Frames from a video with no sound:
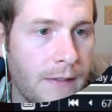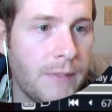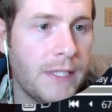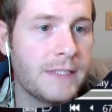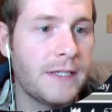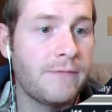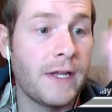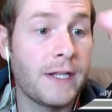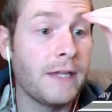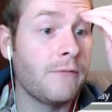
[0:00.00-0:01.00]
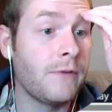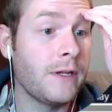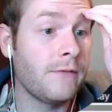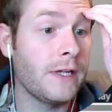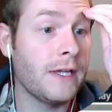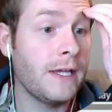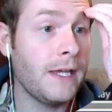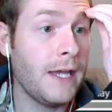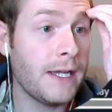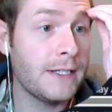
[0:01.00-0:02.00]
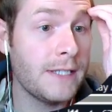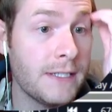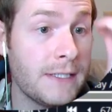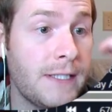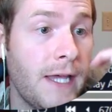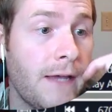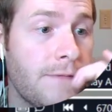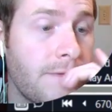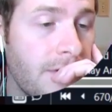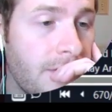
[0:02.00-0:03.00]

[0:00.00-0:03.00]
Because I've got to get rid of a heck of a ton of stuff.